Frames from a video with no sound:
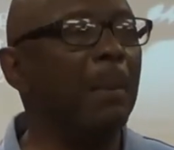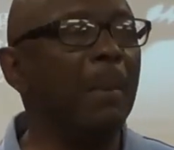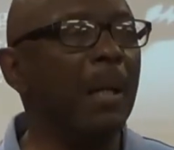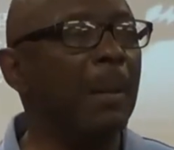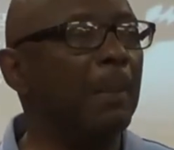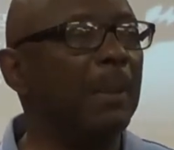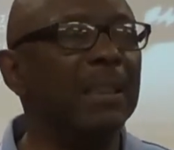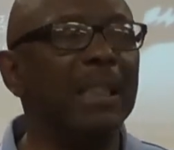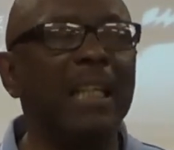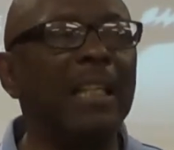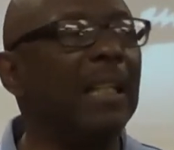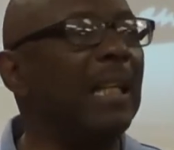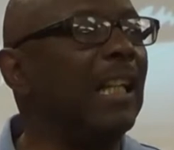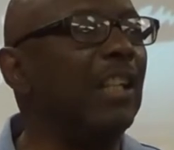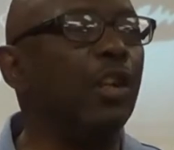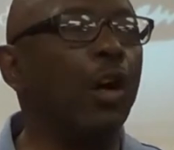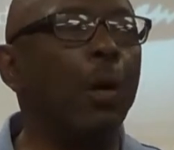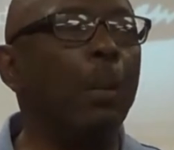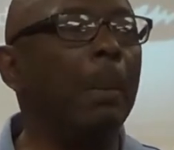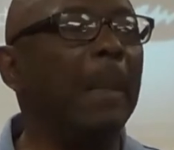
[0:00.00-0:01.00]
members,
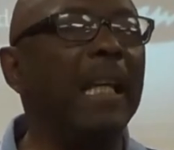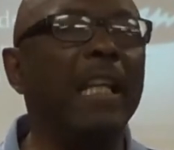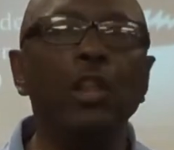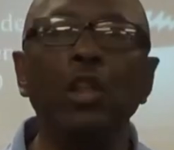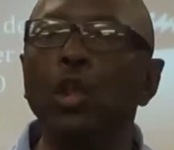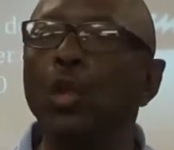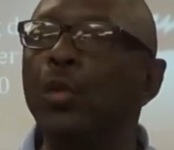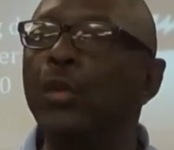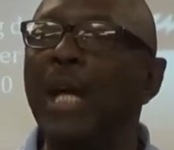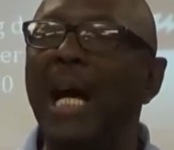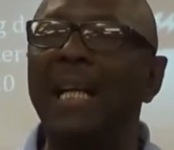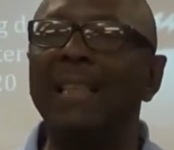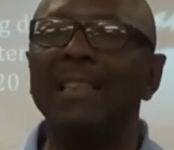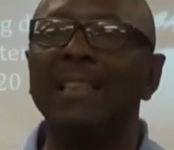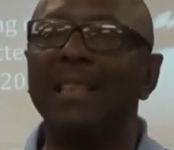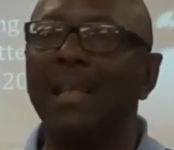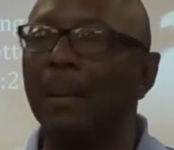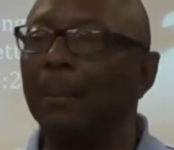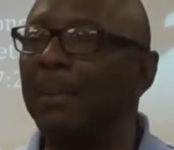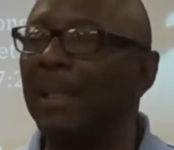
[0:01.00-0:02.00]
it don't mean you done
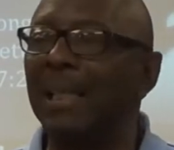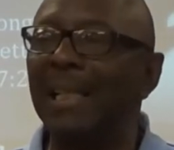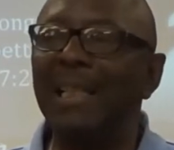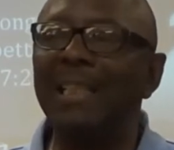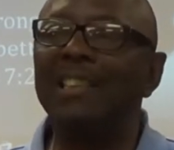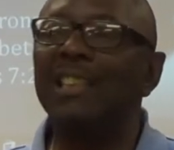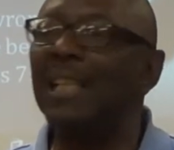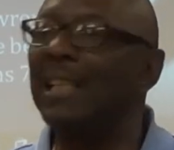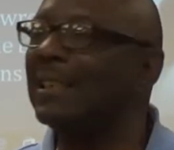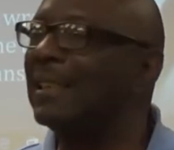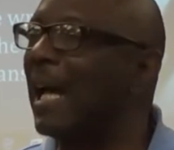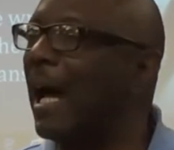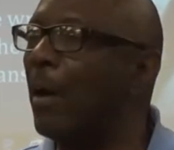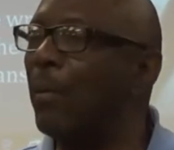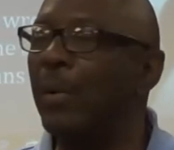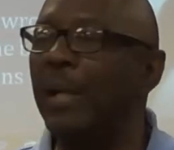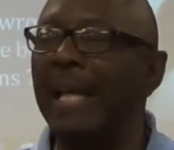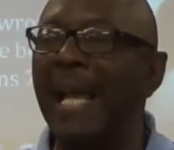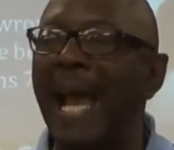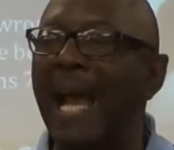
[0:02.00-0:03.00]
something. It's just
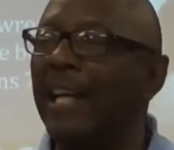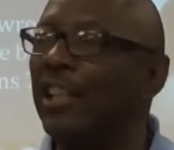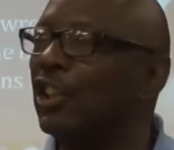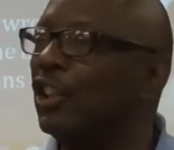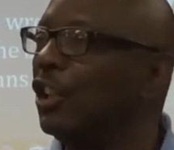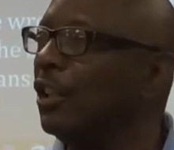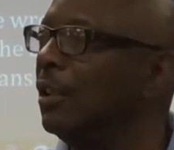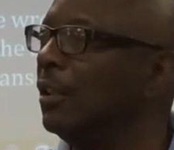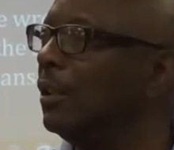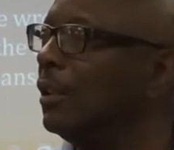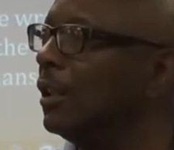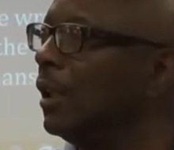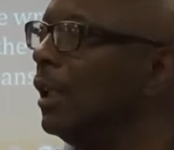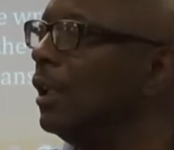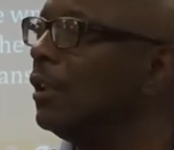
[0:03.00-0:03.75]
our reactions